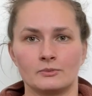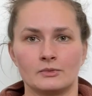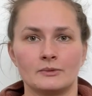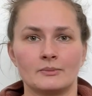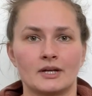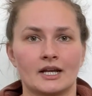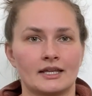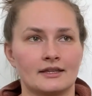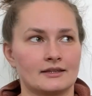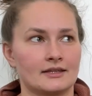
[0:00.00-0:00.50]
but
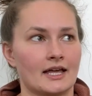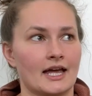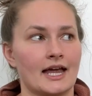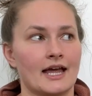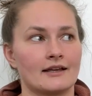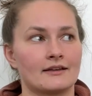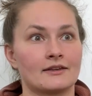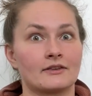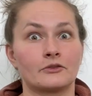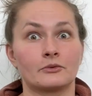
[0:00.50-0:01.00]
I had
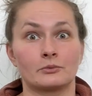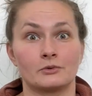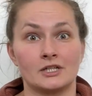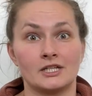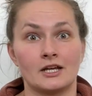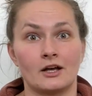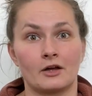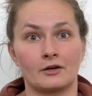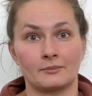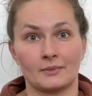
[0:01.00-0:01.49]
3
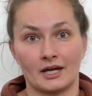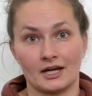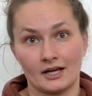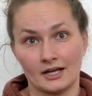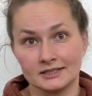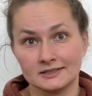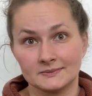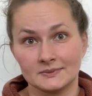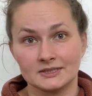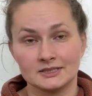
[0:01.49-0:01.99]
on my
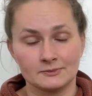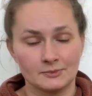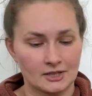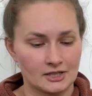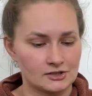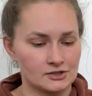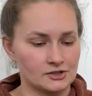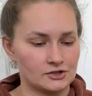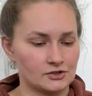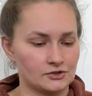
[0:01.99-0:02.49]
husband's pair
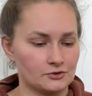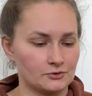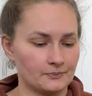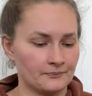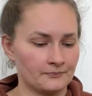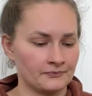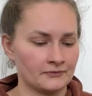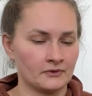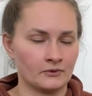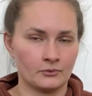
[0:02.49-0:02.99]
to do
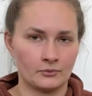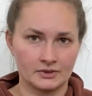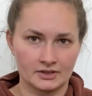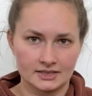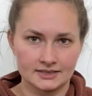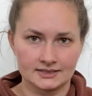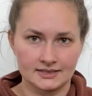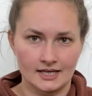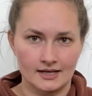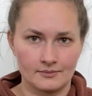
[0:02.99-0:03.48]
with the
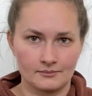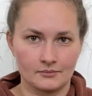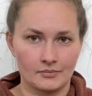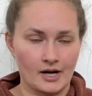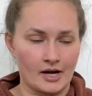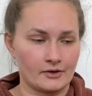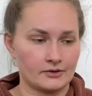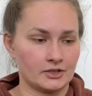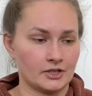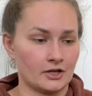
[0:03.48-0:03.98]
same
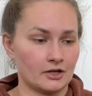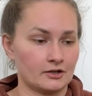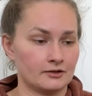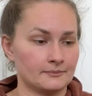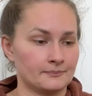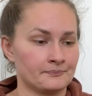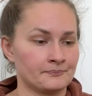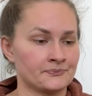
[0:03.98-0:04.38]
brown yarn.